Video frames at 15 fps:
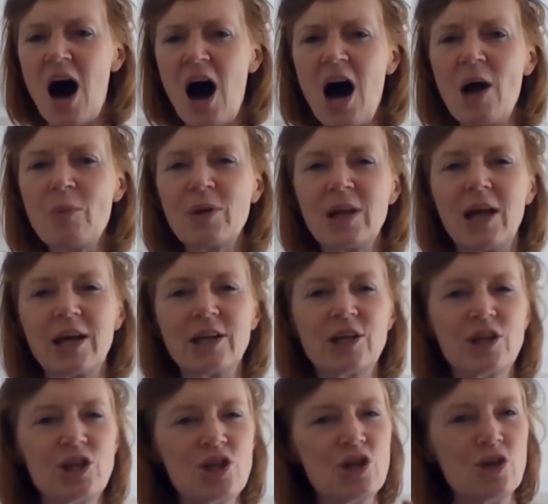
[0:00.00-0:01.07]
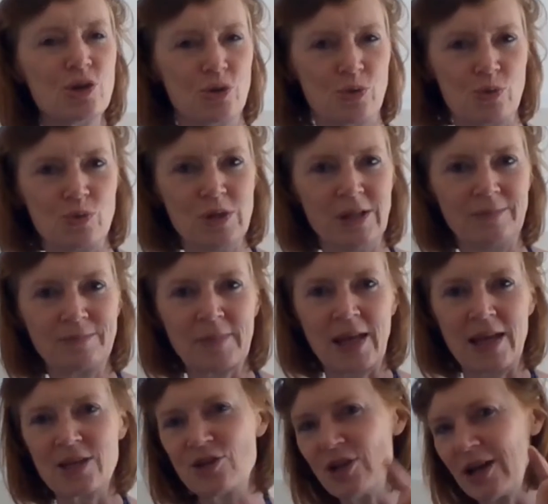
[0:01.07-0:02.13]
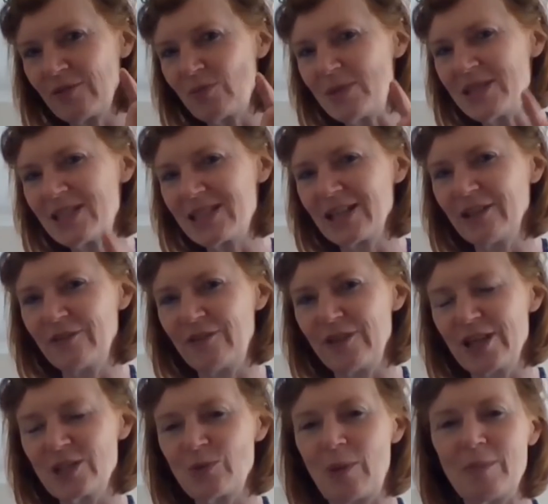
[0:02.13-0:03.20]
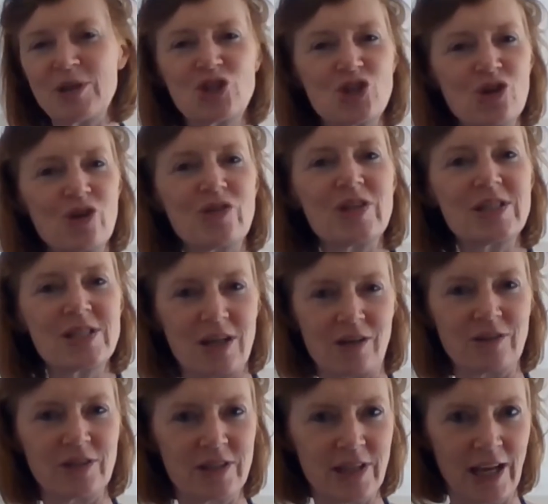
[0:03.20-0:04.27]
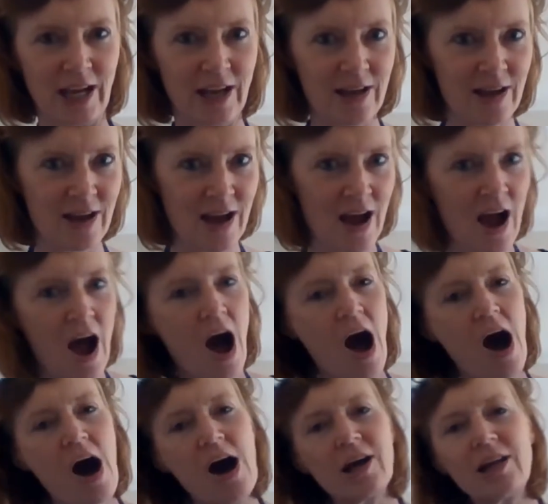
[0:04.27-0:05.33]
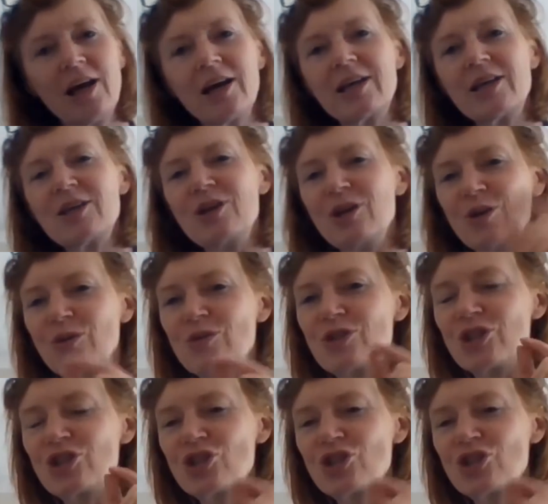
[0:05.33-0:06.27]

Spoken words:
I would like you you don't have to be still for this one, but during the dancing, I'd like you to